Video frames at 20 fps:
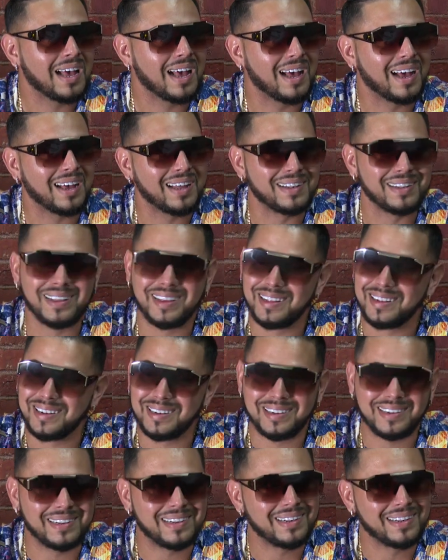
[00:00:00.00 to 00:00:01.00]
and
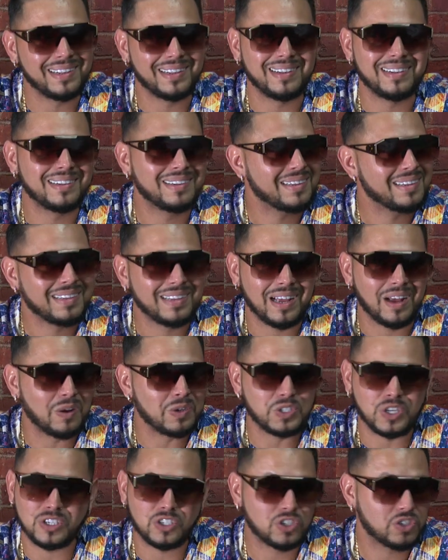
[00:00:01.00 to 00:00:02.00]
then I
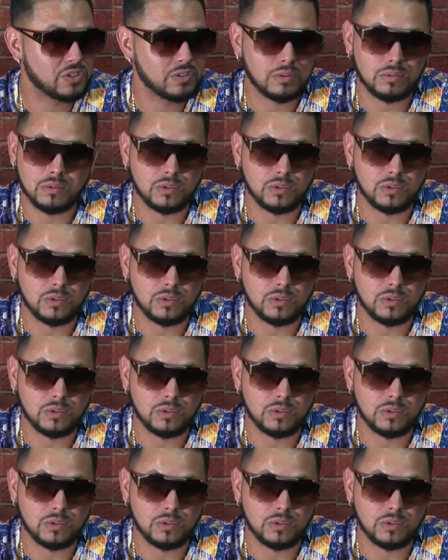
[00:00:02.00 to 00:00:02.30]
was just